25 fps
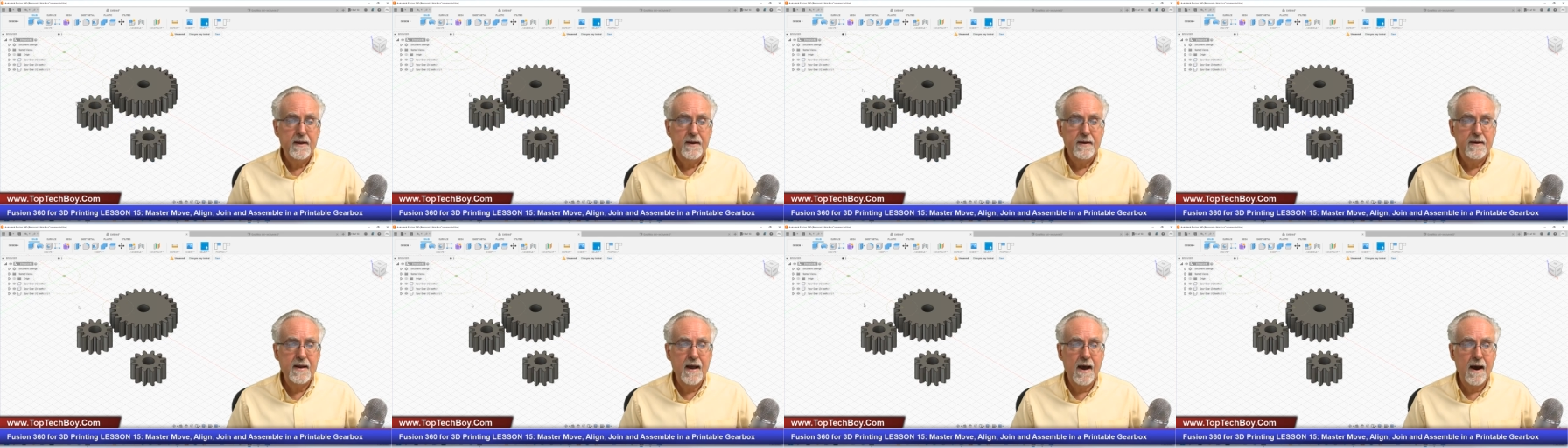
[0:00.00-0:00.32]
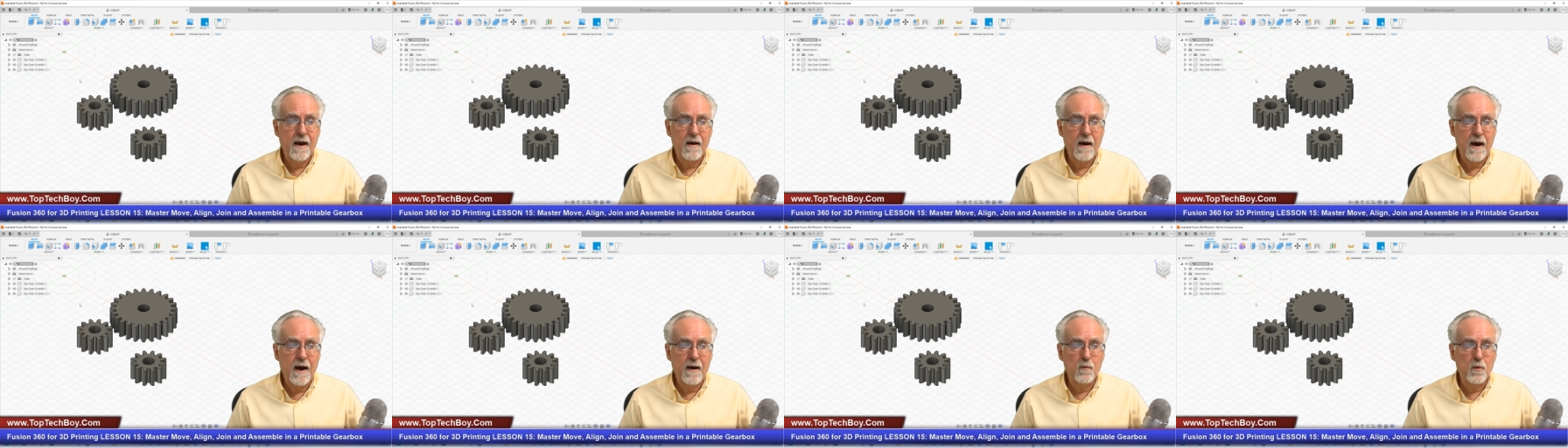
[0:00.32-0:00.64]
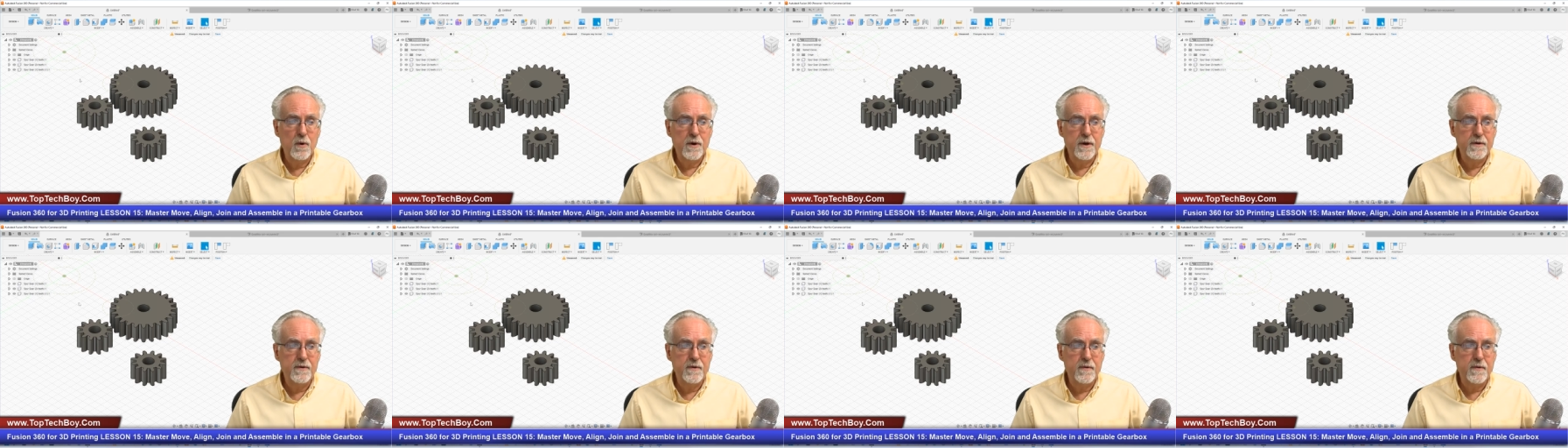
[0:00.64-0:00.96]
now I
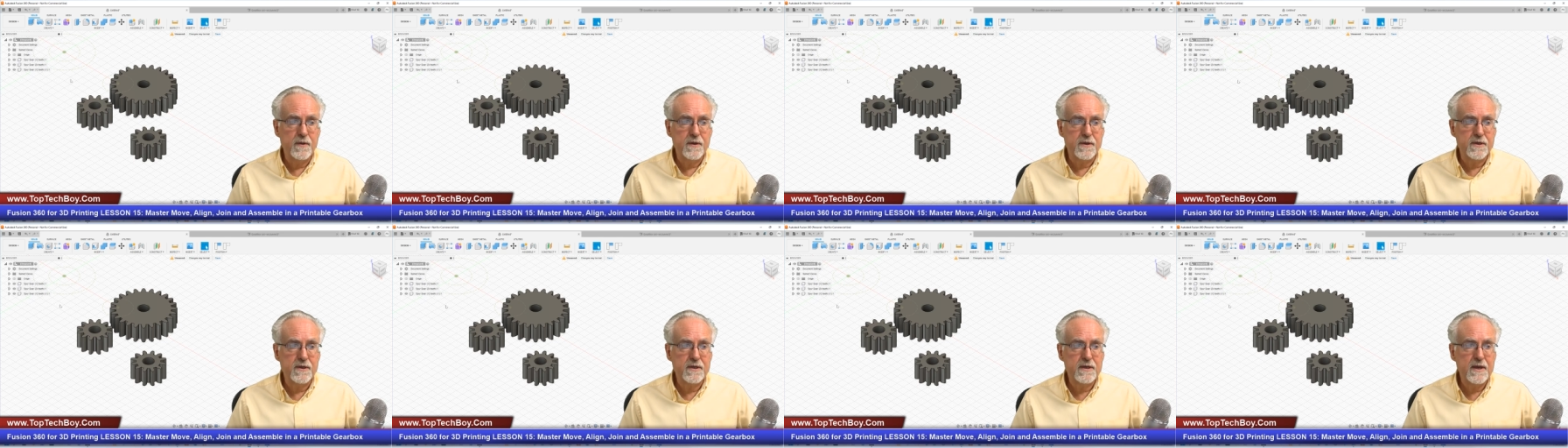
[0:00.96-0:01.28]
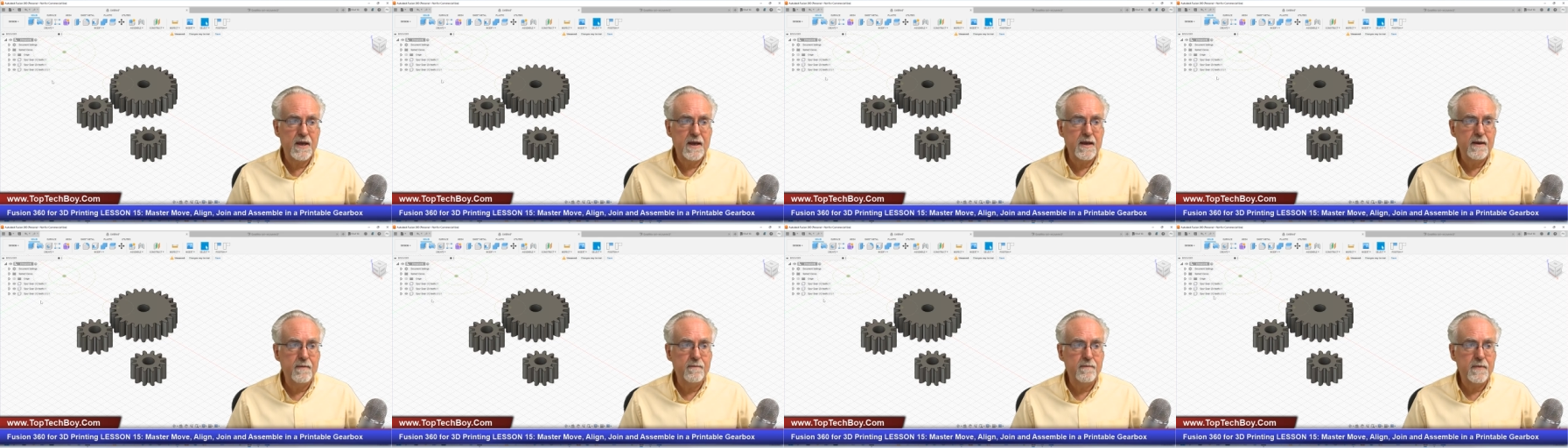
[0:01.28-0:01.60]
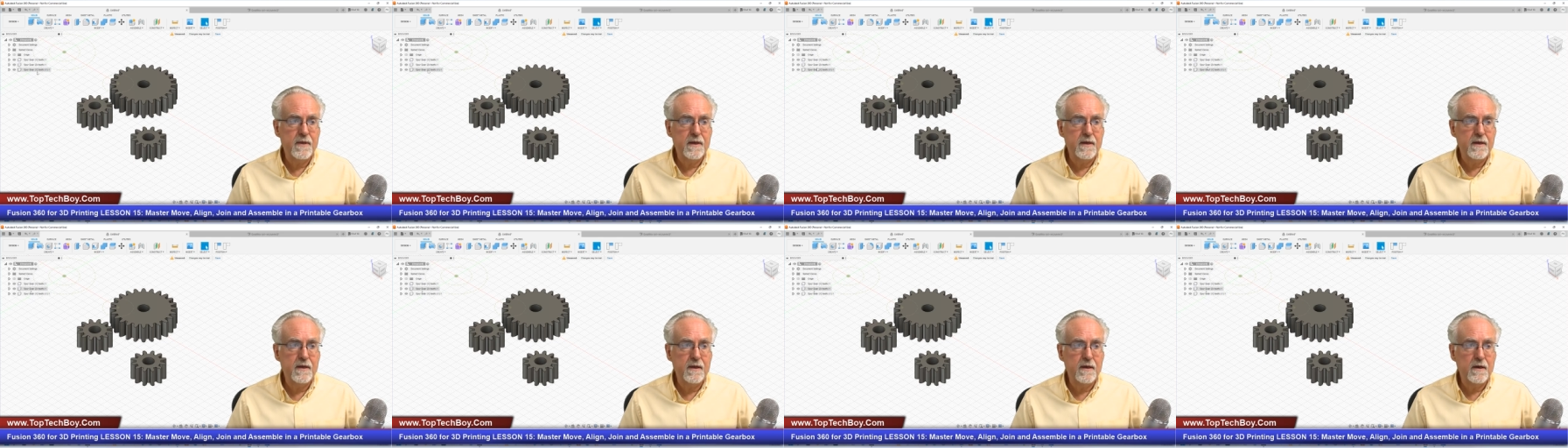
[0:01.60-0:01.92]
want to do the same
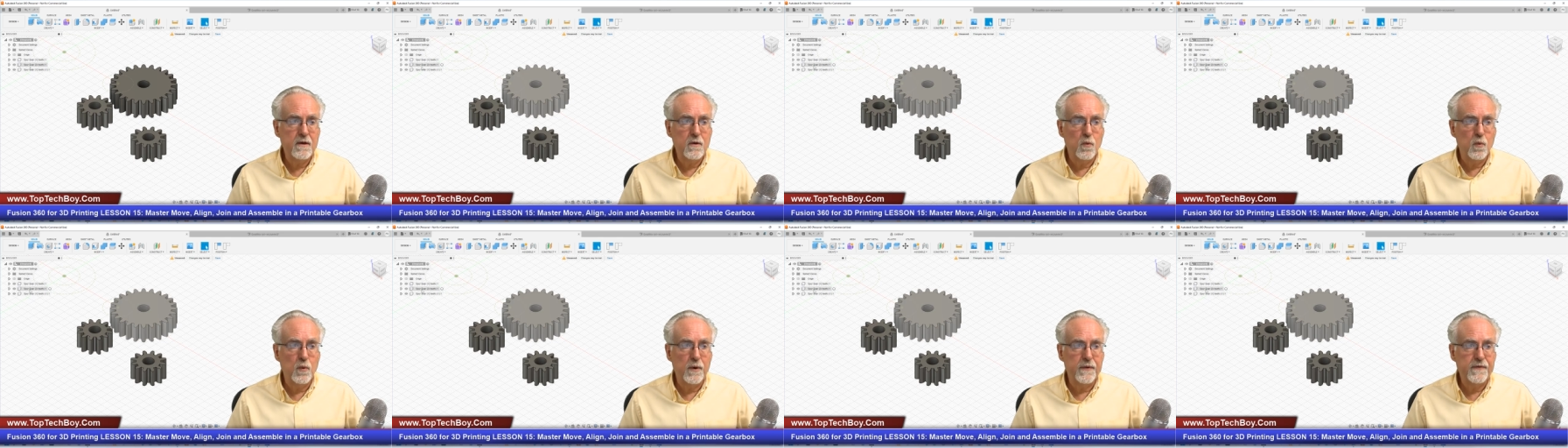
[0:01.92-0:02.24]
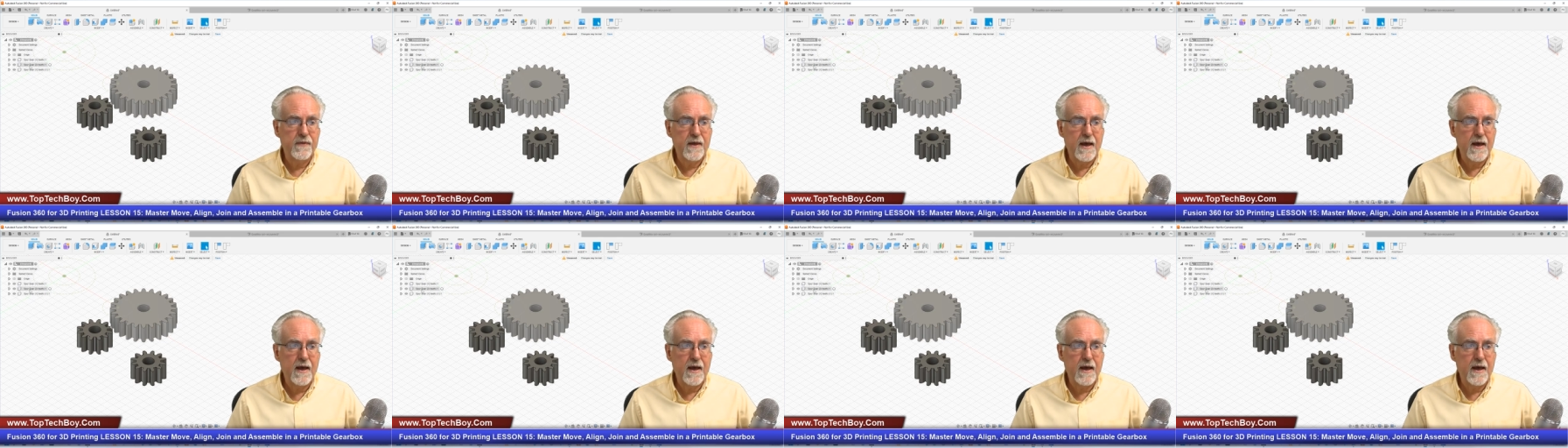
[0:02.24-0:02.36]
thing with